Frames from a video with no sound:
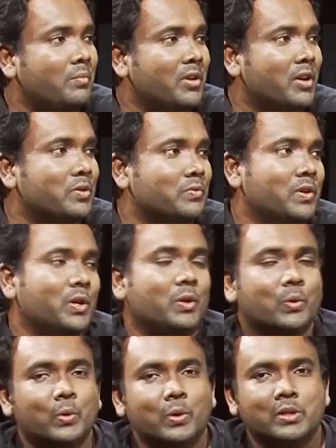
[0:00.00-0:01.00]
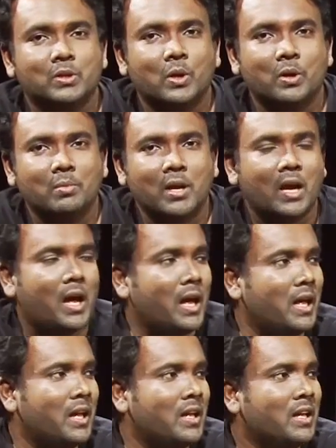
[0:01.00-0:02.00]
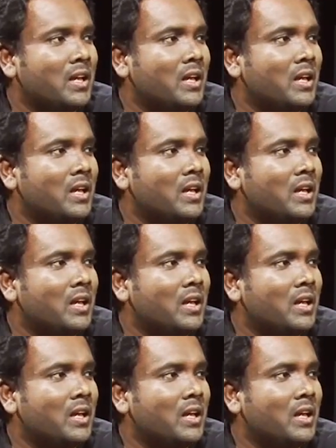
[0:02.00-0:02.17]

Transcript: Because we know it's going to be high